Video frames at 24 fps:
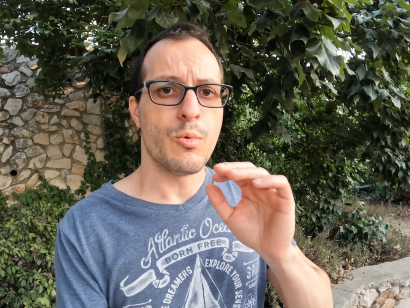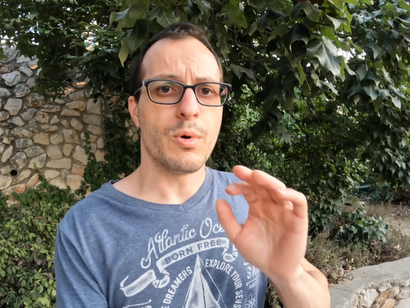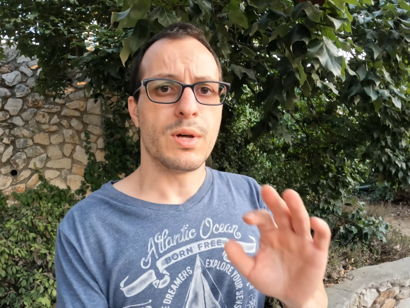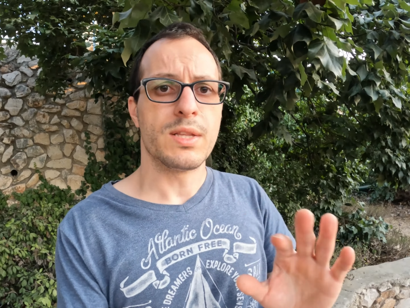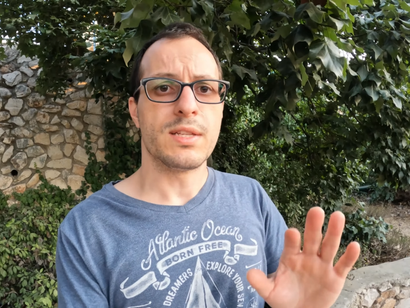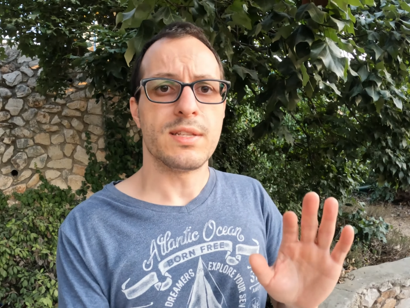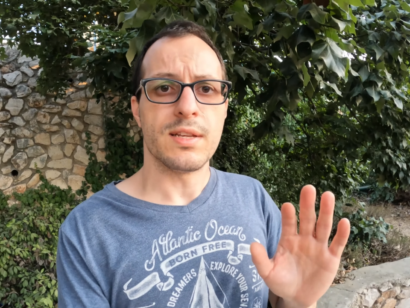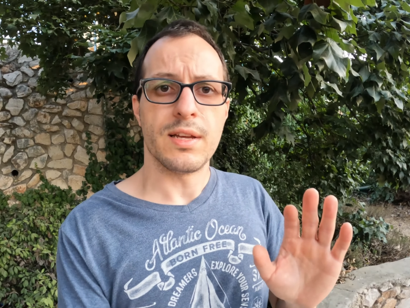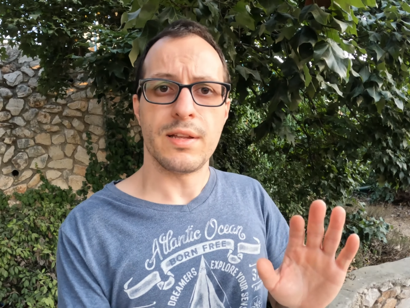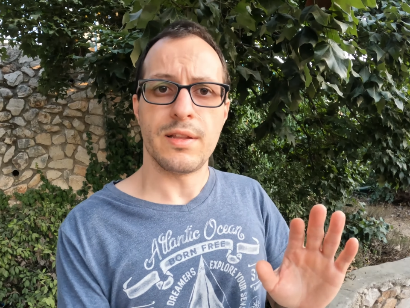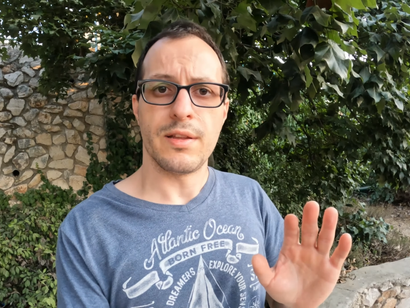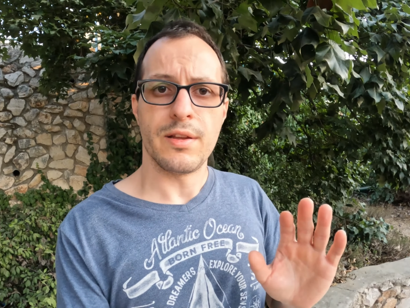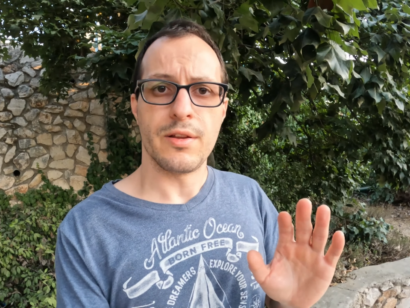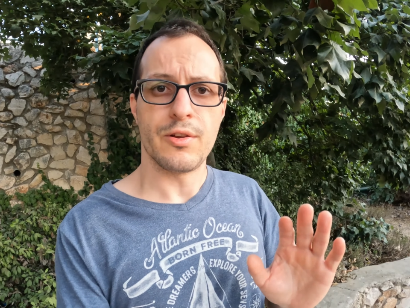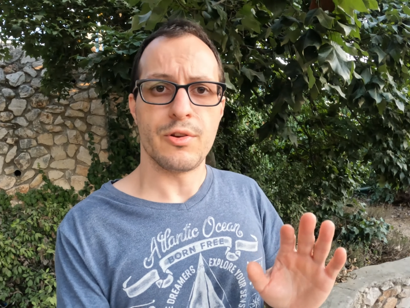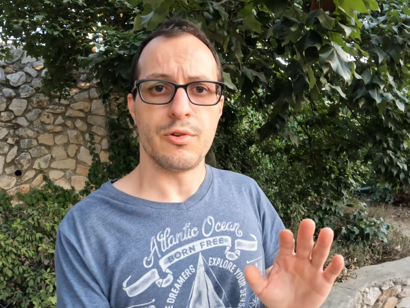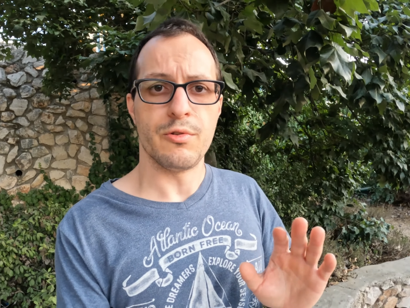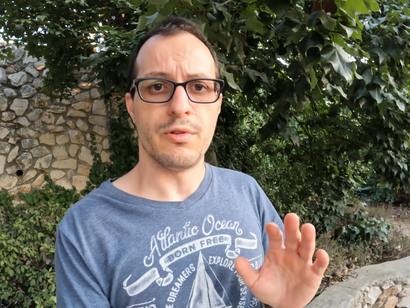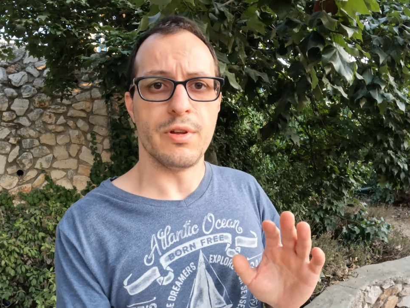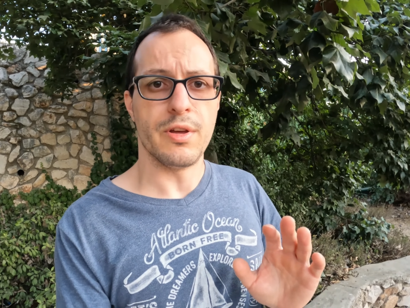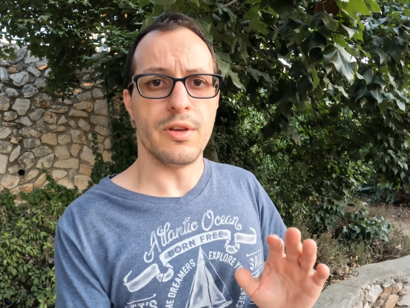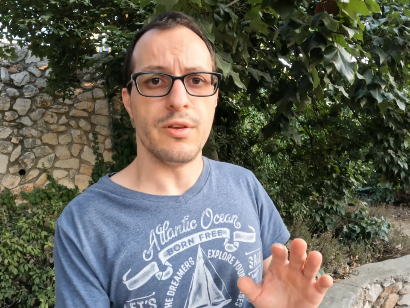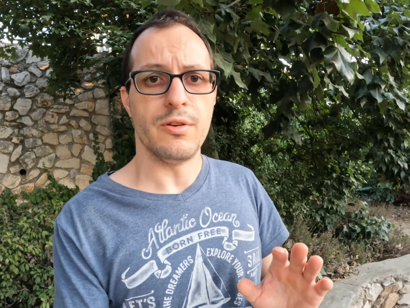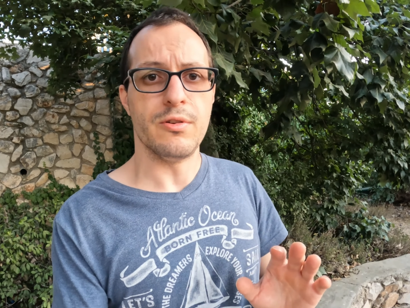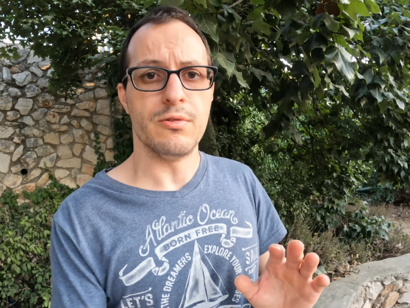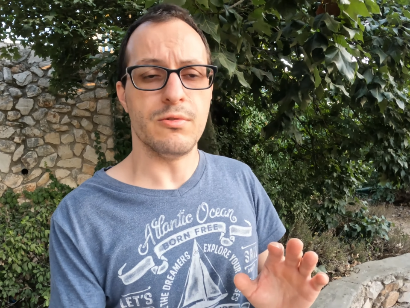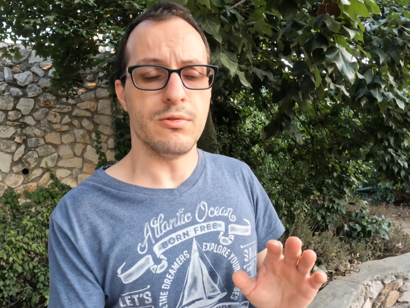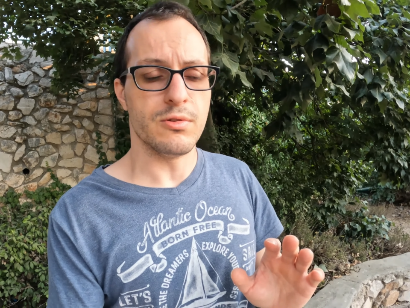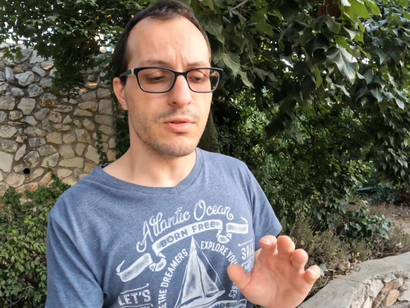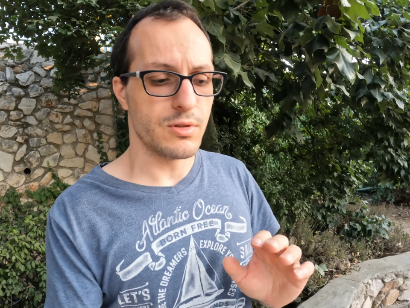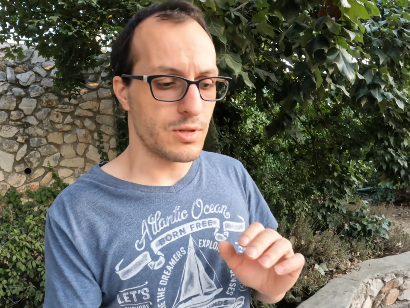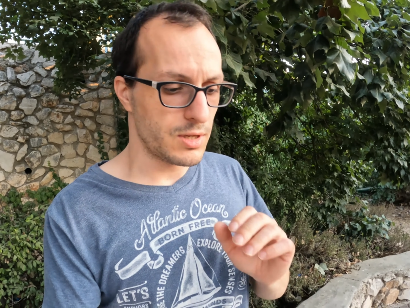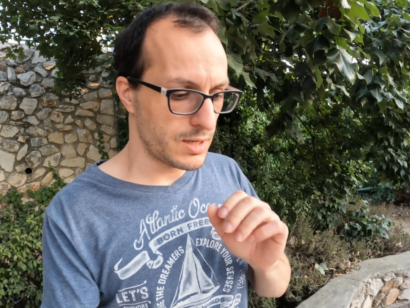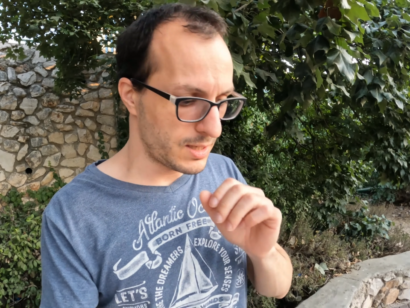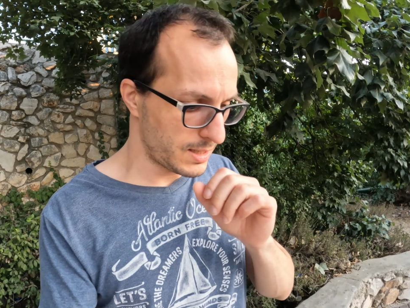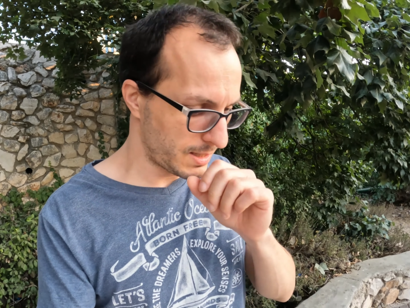what setting should I
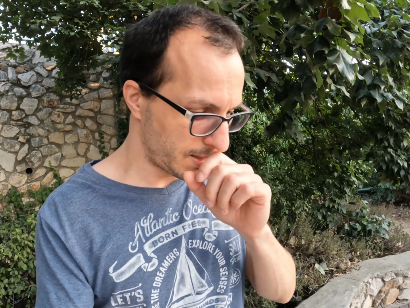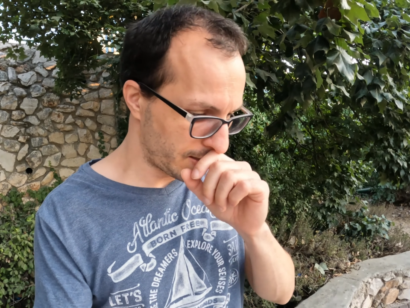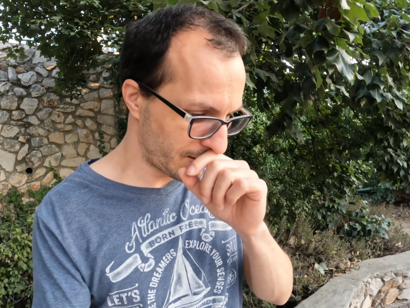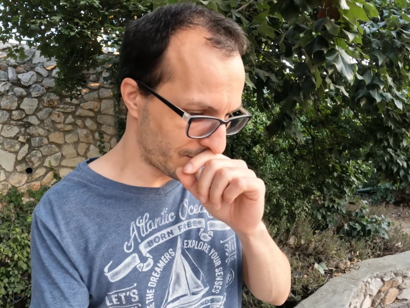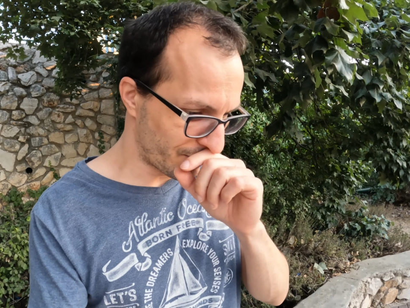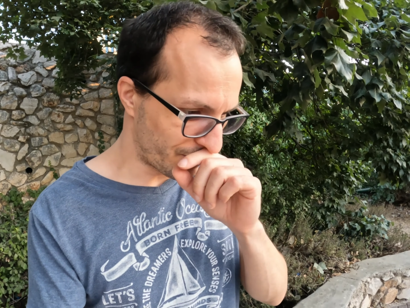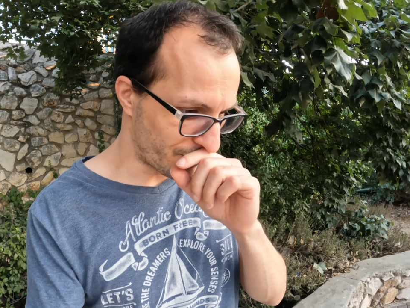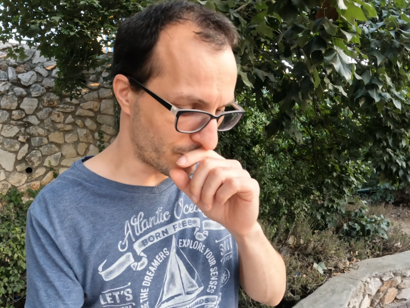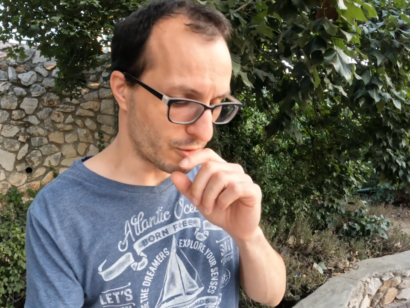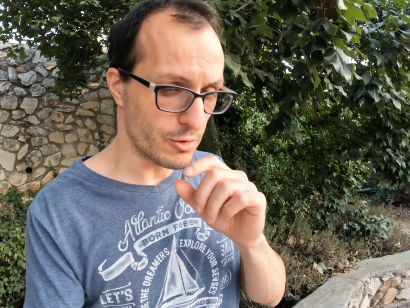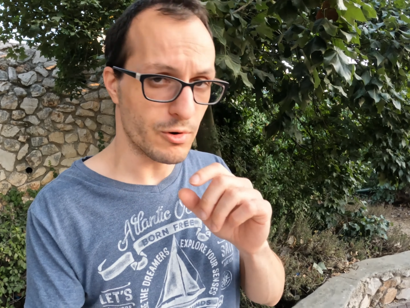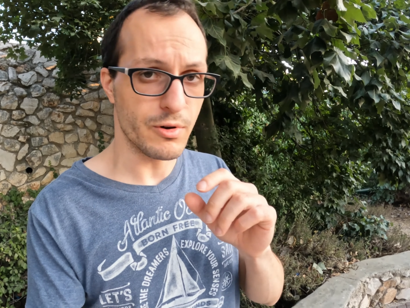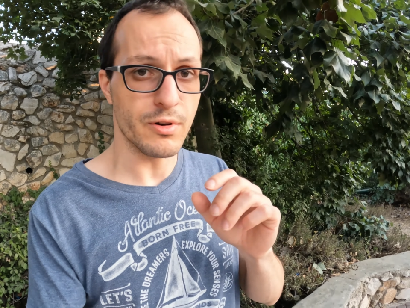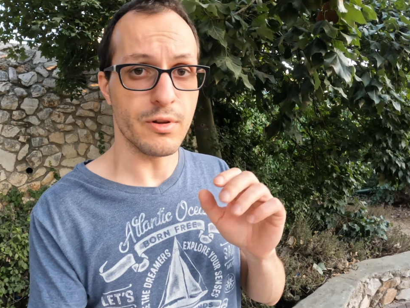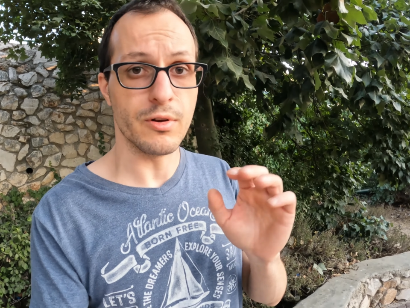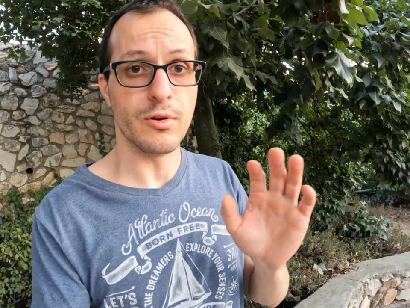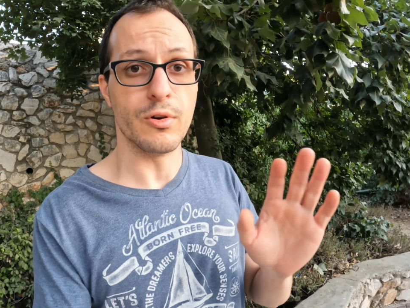use for